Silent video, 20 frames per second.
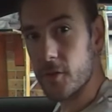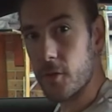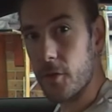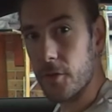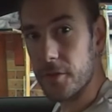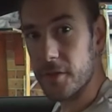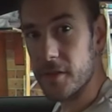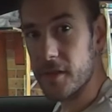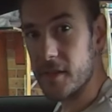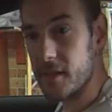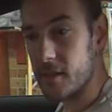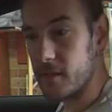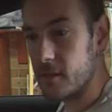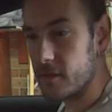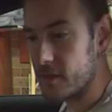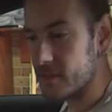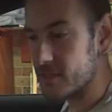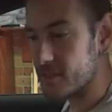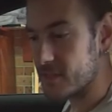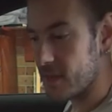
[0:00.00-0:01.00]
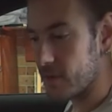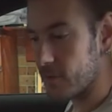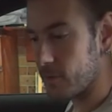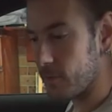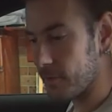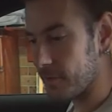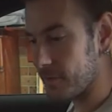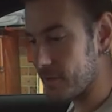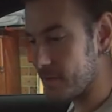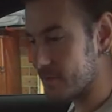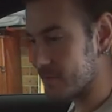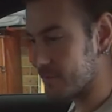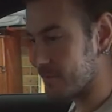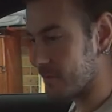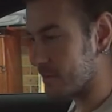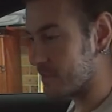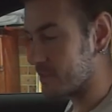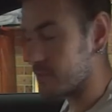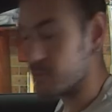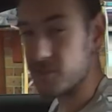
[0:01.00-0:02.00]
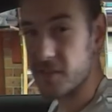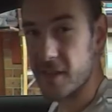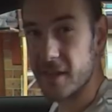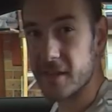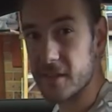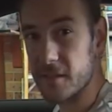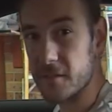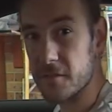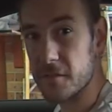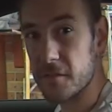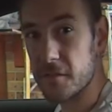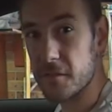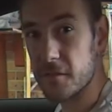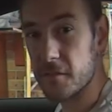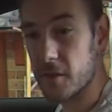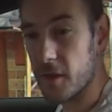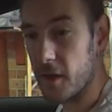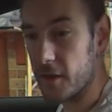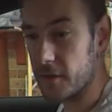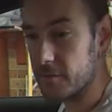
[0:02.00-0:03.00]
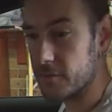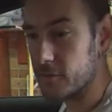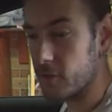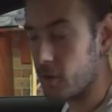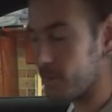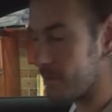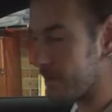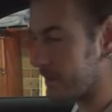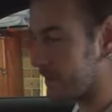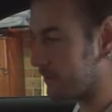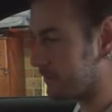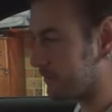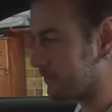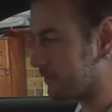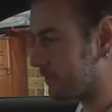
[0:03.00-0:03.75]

quality and sound quality is a very subjective kind of topic.